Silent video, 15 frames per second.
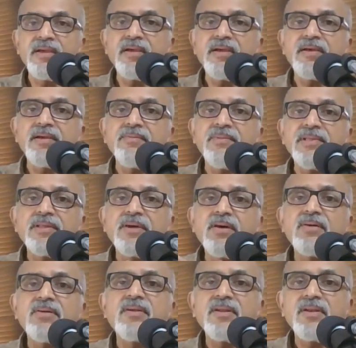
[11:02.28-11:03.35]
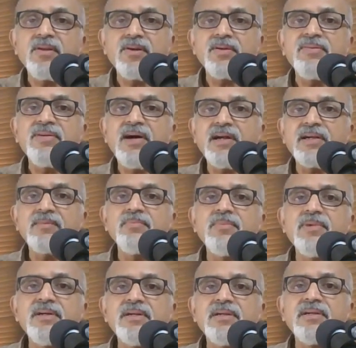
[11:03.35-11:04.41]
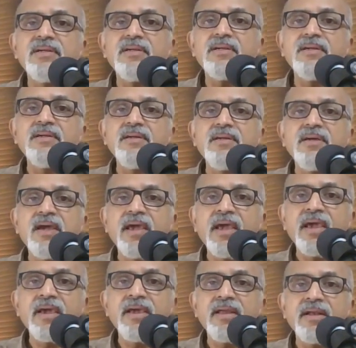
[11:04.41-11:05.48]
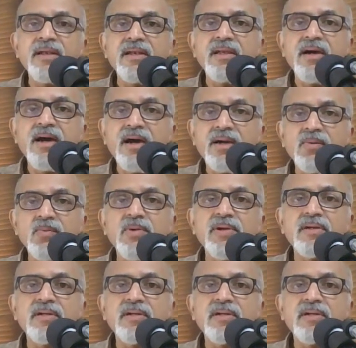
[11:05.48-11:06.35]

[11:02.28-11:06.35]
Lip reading: without a lot of heartburn and hard work.